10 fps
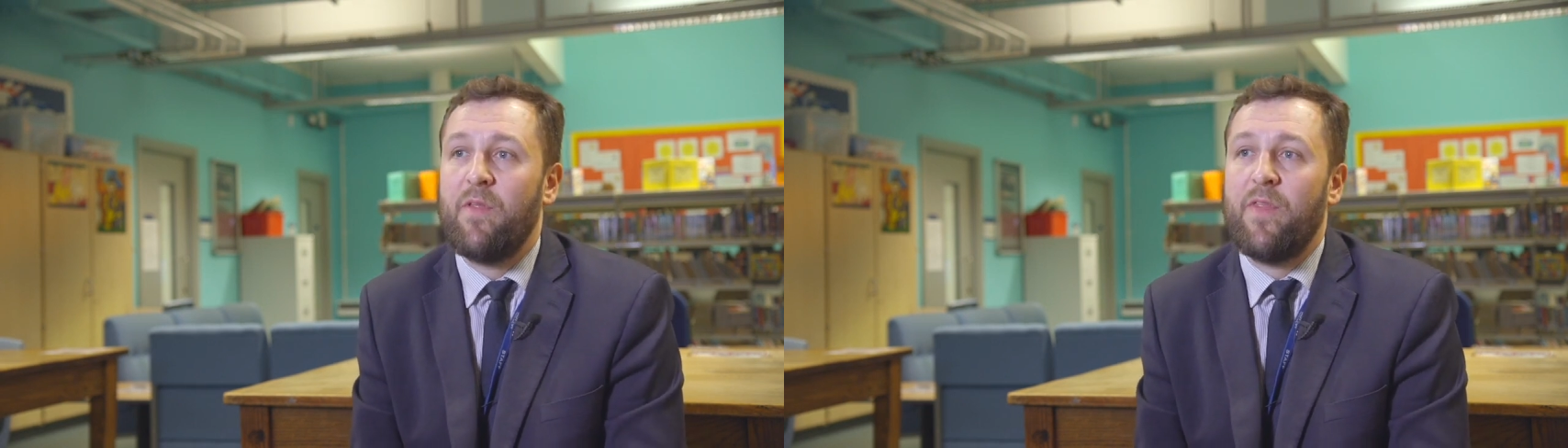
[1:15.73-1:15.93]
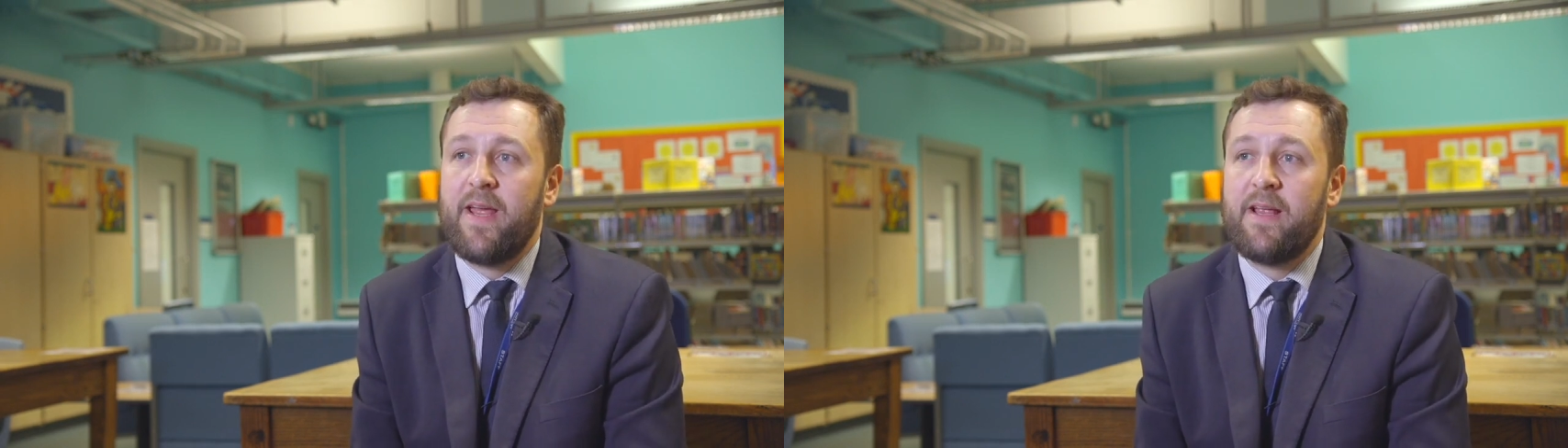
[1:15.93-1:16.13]

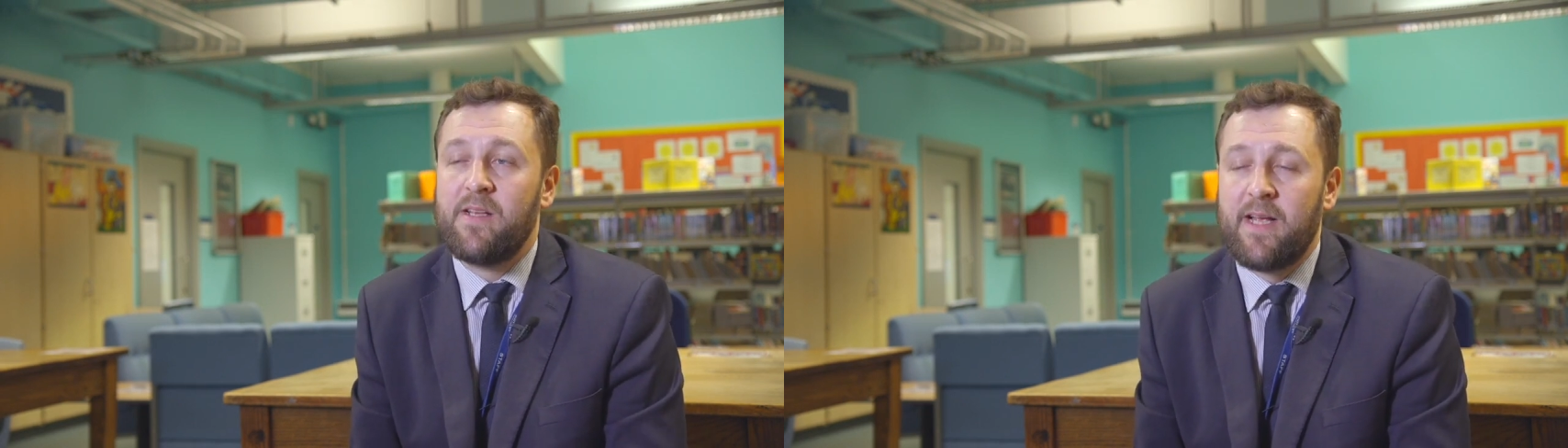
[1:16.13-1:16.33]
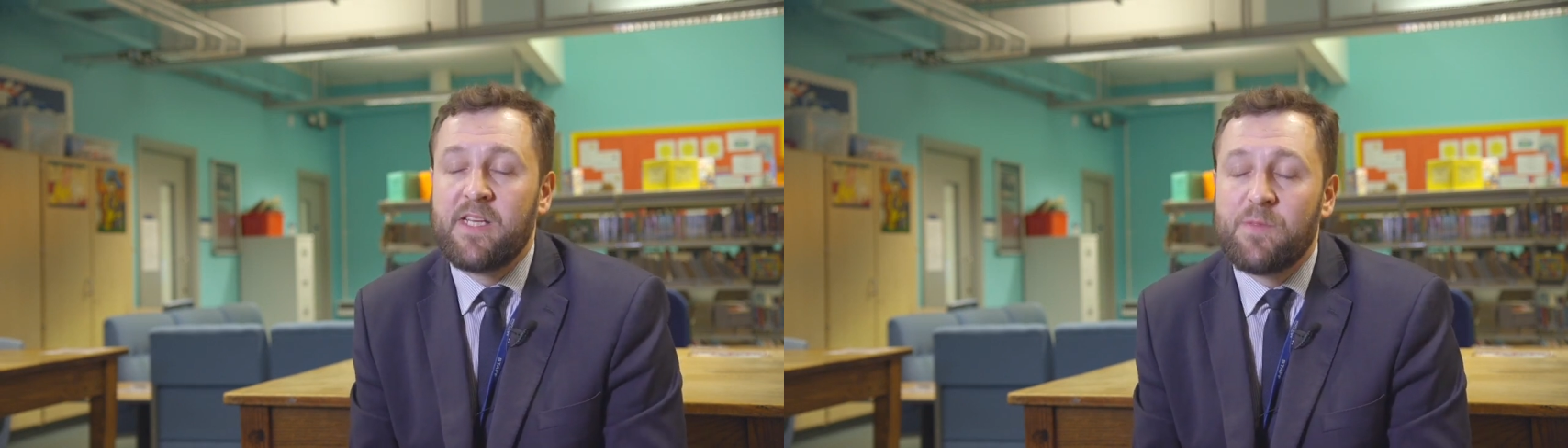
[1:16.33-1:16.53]
They
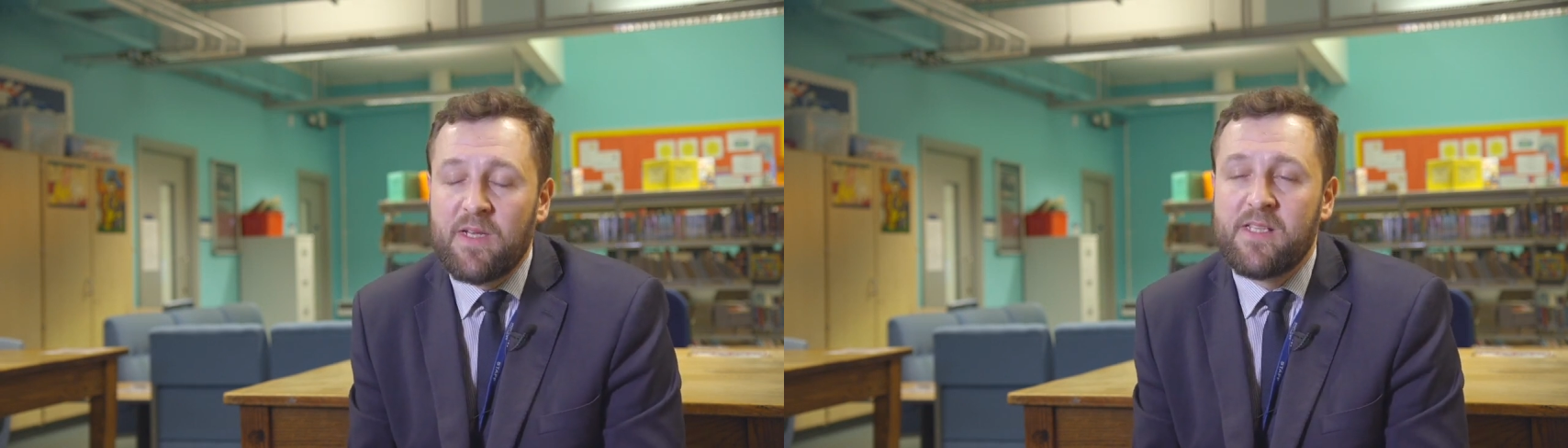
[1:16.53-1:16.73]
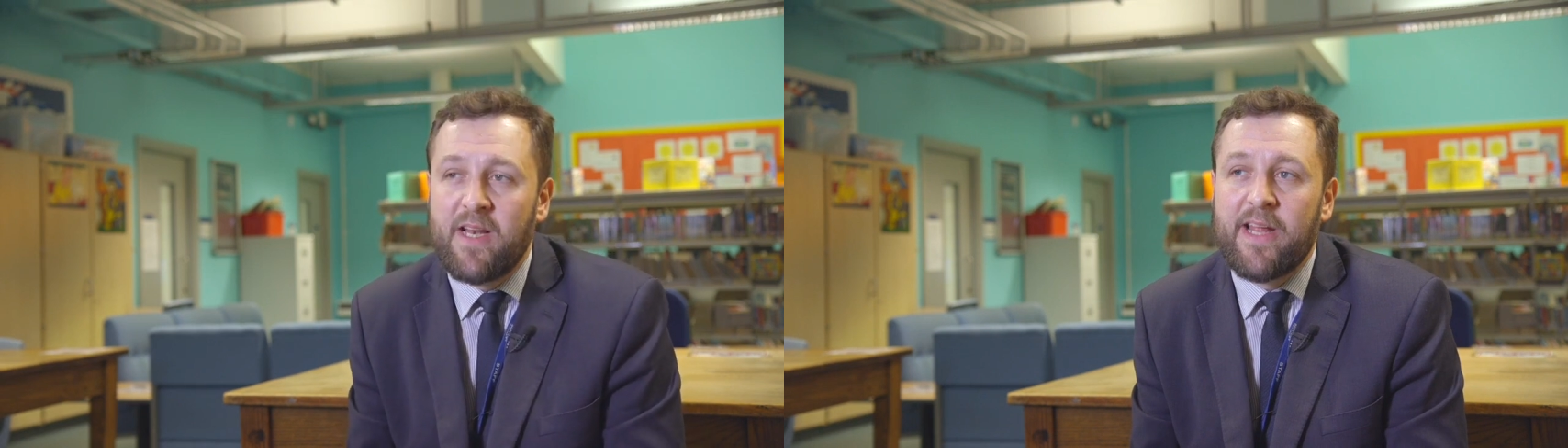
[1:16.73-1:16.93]

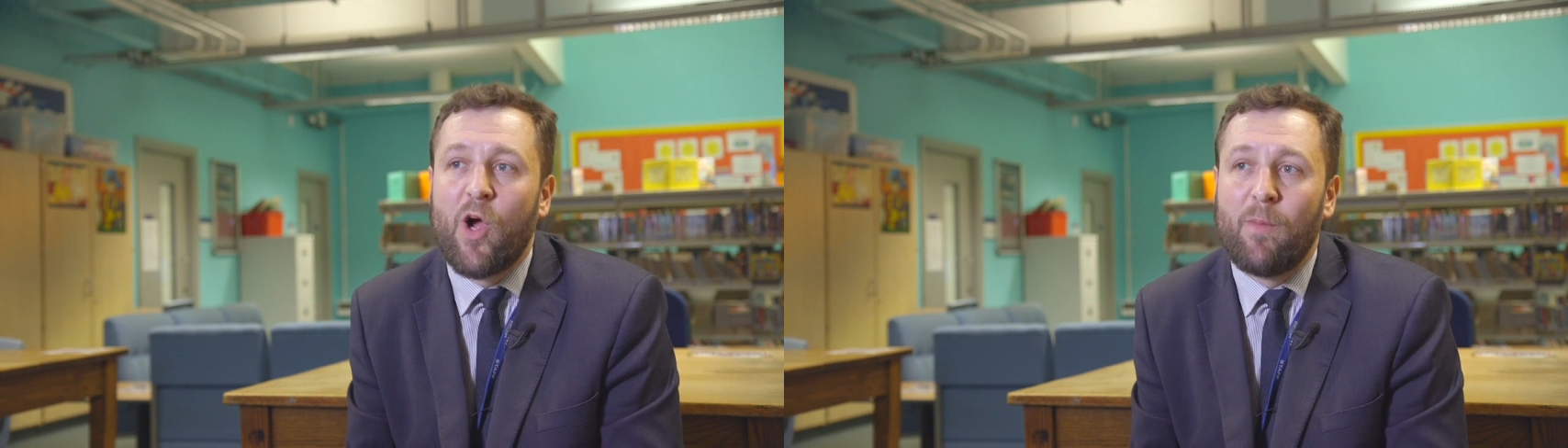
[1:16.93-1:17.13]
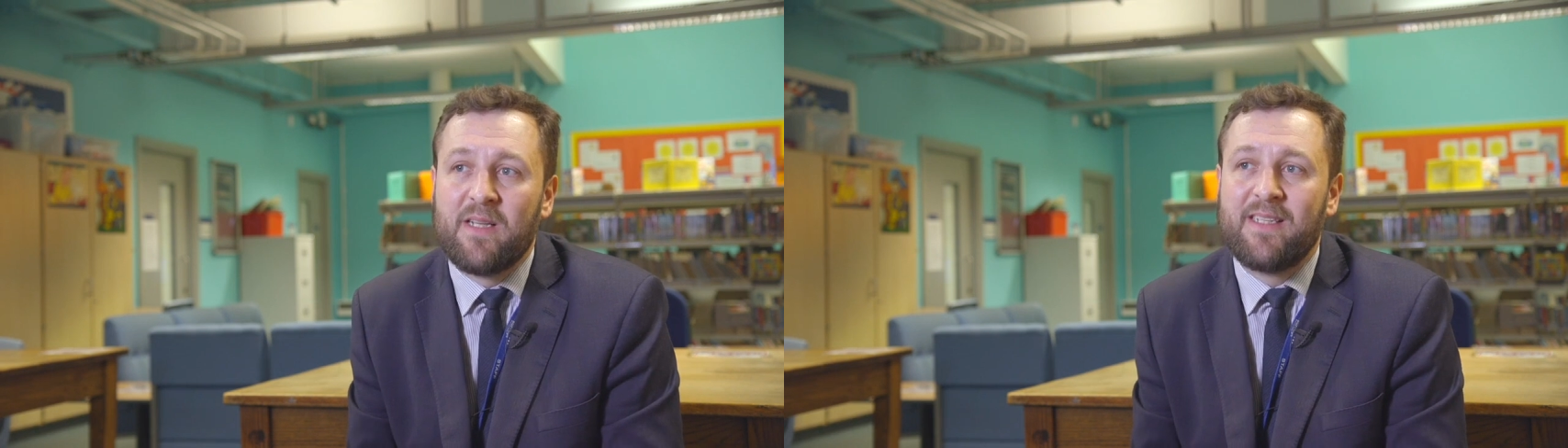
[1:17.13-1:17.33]
explicitly
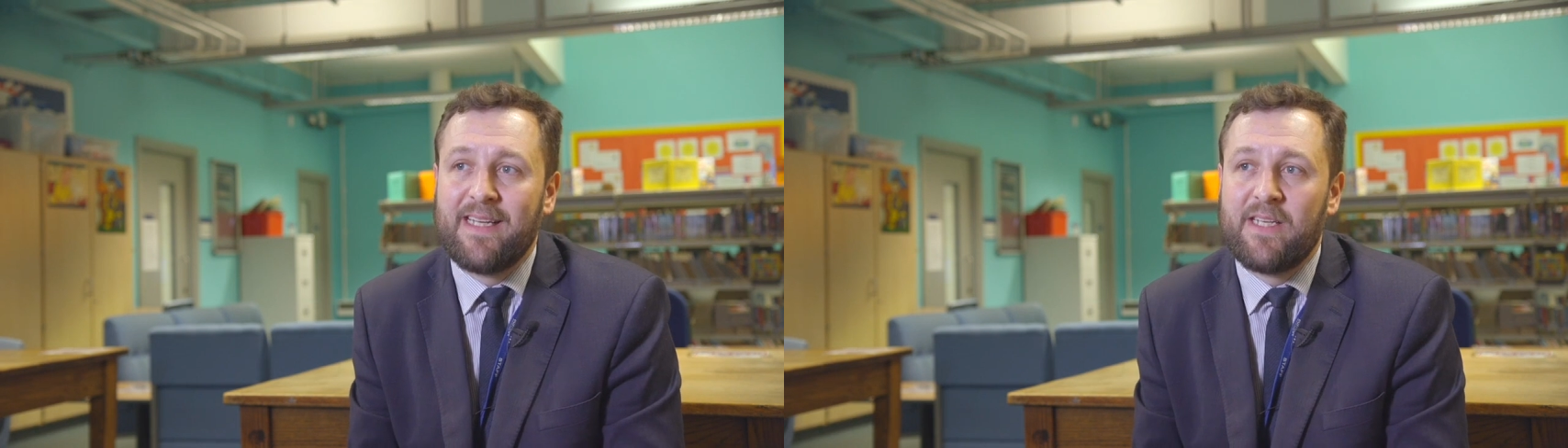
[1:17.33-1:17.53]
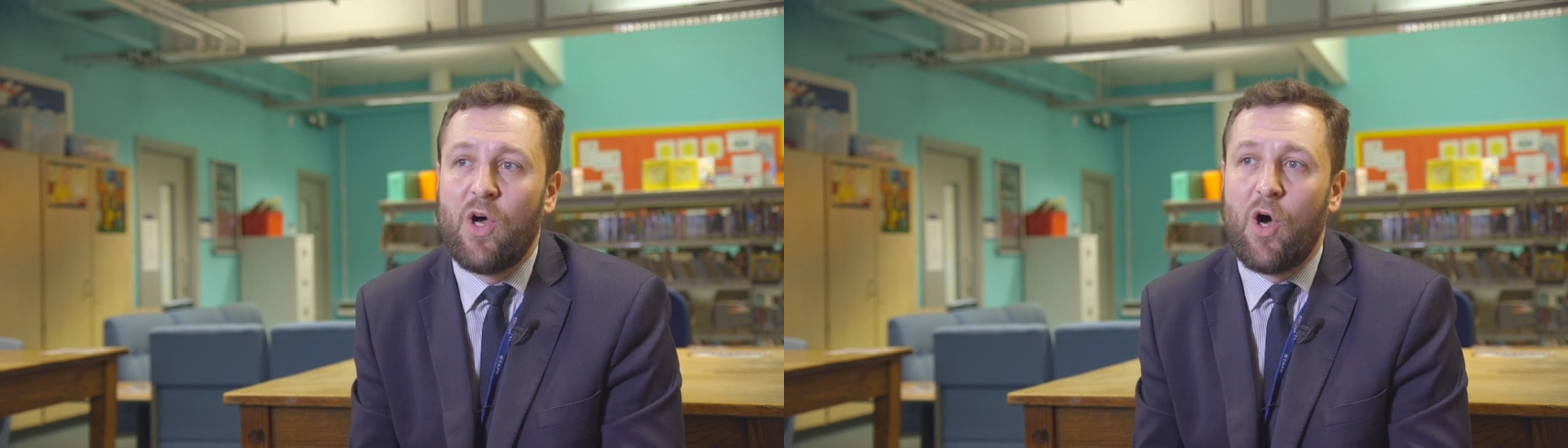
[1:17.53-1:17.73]
commented